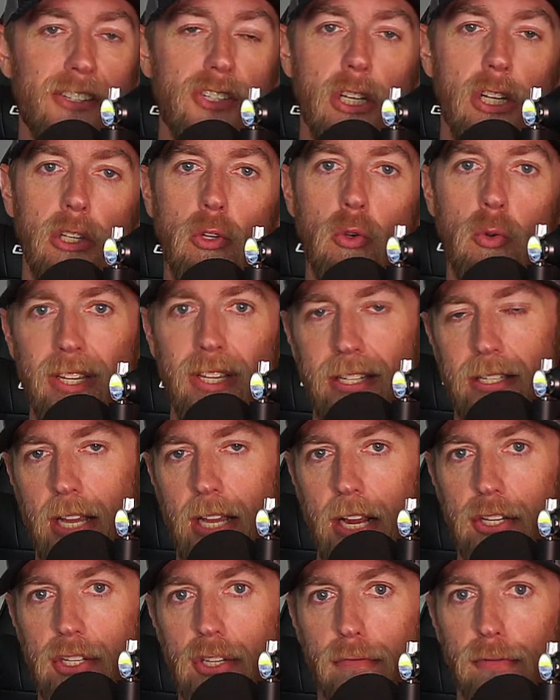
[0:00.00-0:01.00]
to Lucas
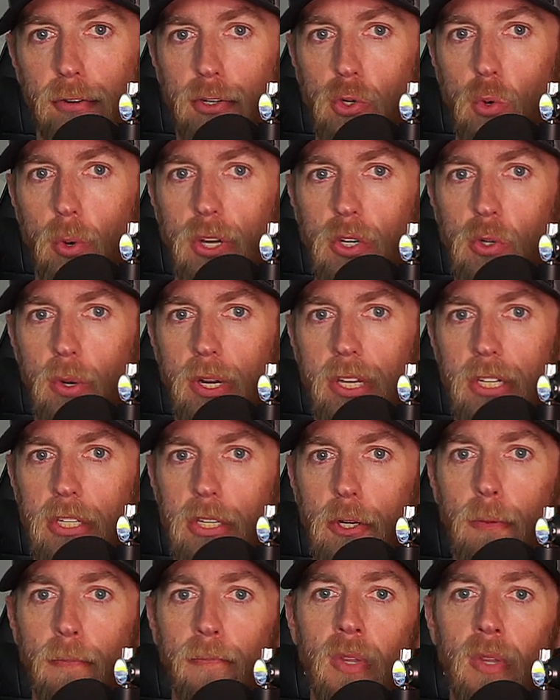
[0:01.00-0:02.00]
sanction for
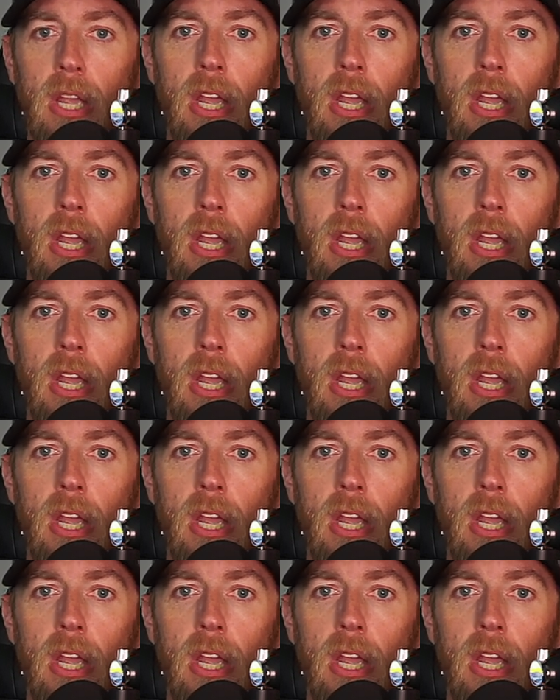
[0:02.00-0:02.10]
2022,